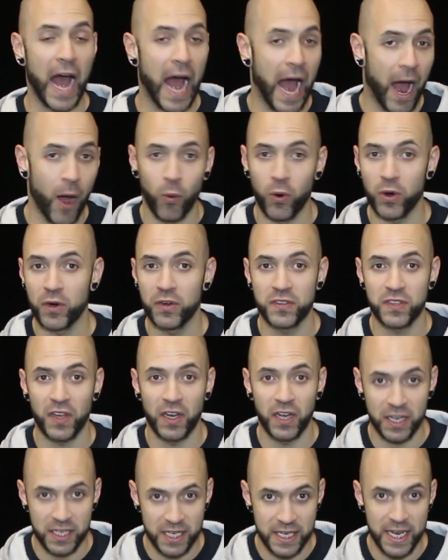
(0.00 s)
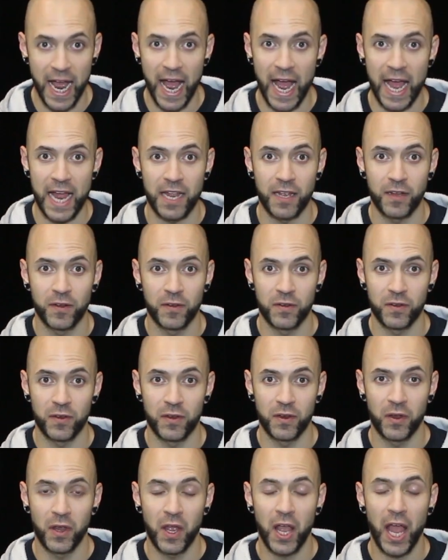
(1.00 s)
hours a day
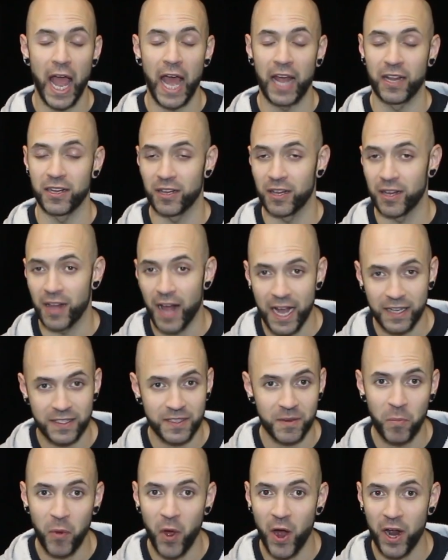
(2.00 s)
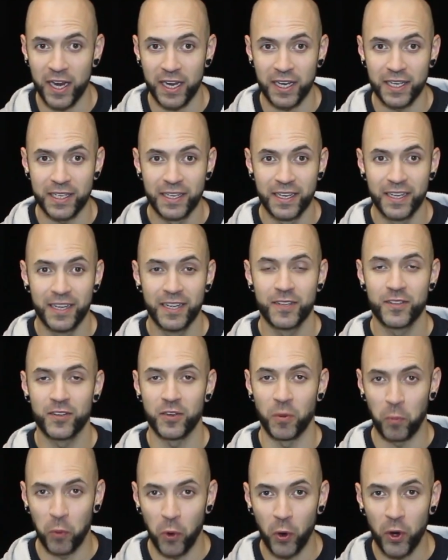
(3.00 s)
and lots of money
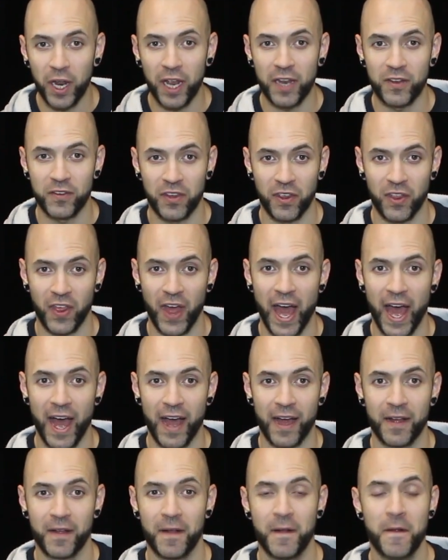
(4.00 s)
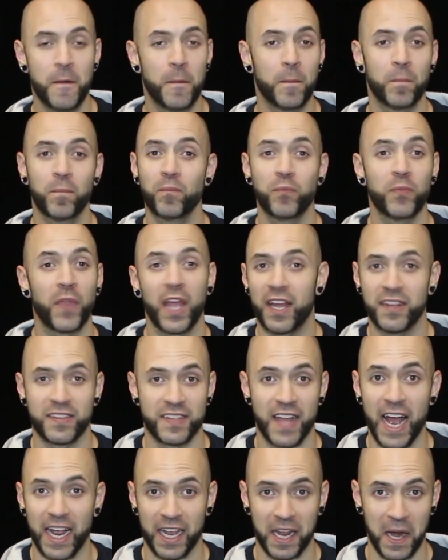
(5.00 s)
to put into that,
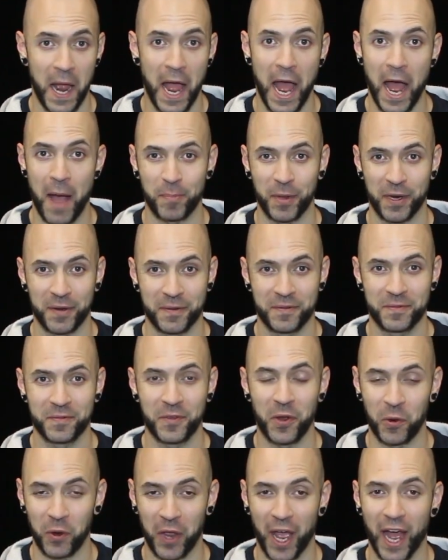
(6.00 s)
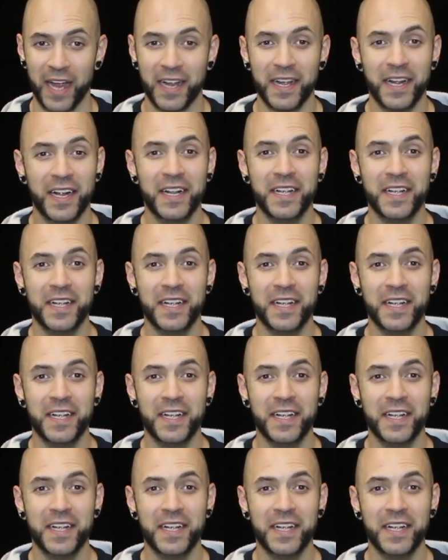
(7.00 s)
it's not going to happen. Okay.